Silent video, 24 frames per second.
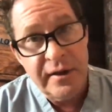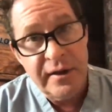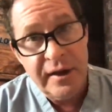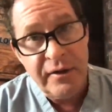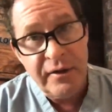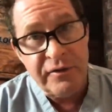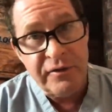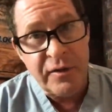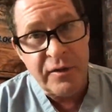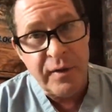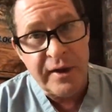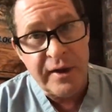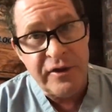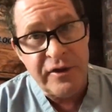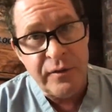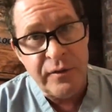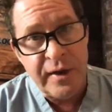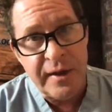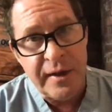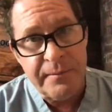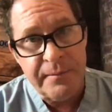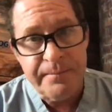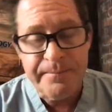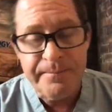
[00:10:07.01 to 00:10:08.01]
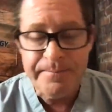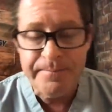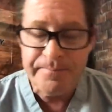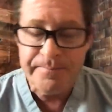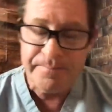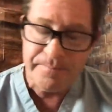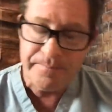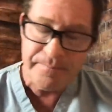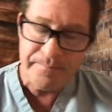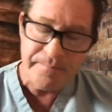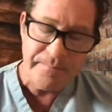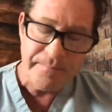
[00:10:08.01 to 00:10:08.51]
Here's how I do it.
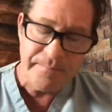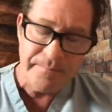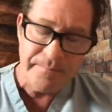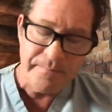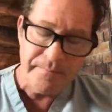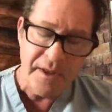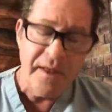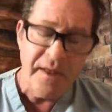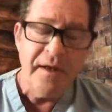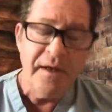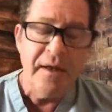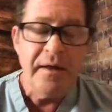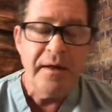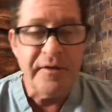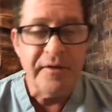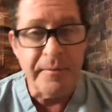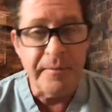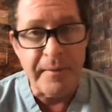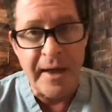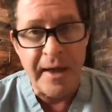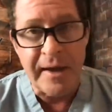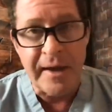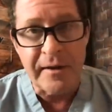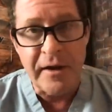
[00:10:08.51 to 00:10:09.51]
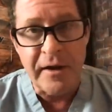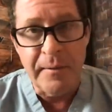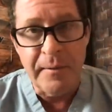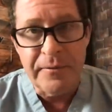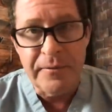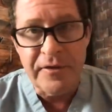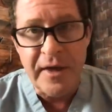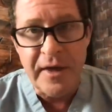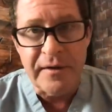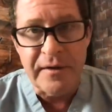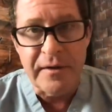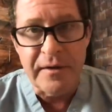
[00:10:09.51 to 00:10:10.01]
The man
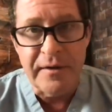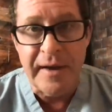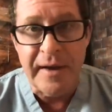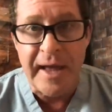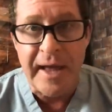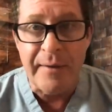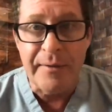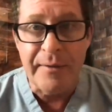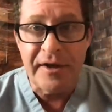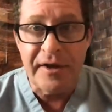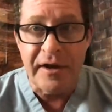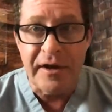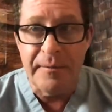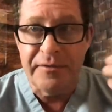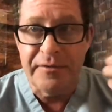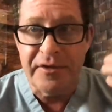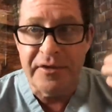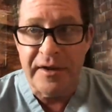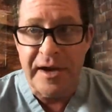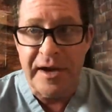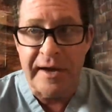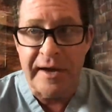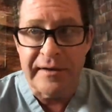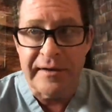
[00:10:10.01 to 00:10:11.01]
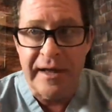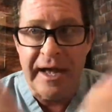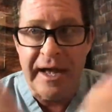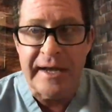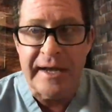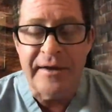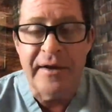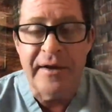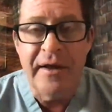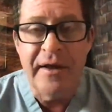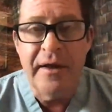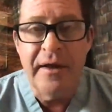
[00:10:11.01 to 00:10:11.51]
comes in. Now he comes in
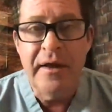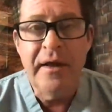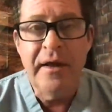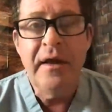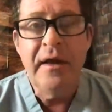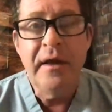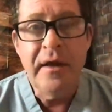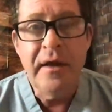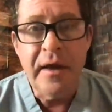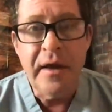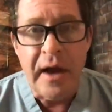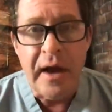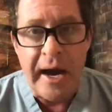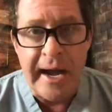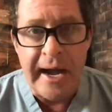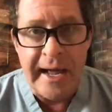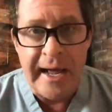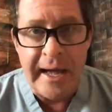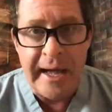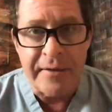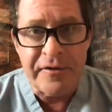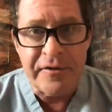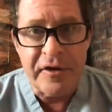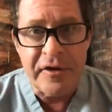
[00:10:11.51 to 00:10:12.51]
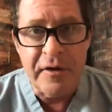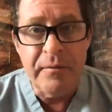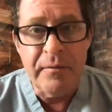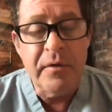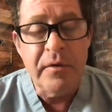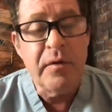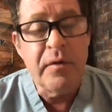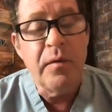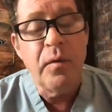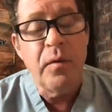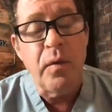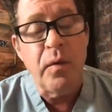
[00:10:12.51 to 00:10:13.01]
online. I ask
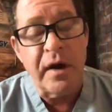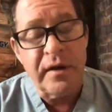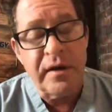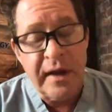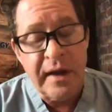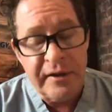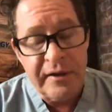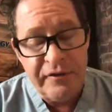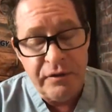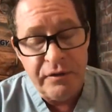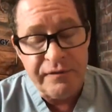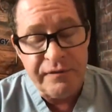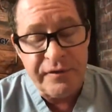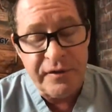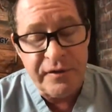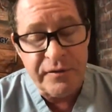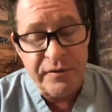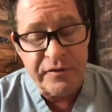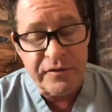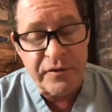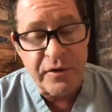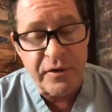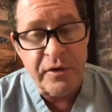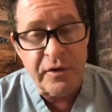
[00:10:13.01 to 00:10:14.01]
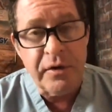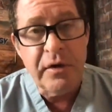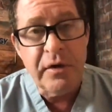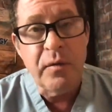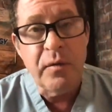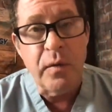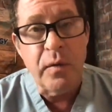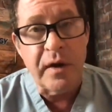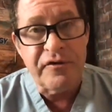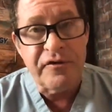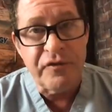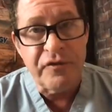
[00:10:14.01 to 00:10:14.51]
him, what can I do for you, sir?
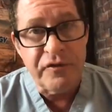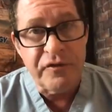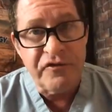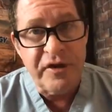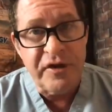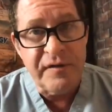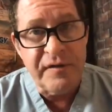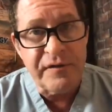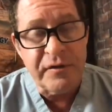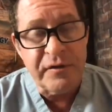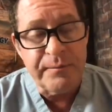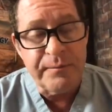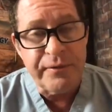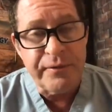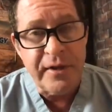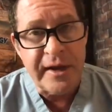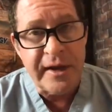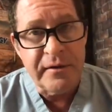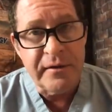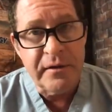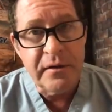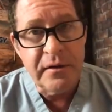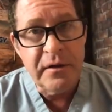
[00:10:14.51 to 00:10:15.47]
What's your chief complaint?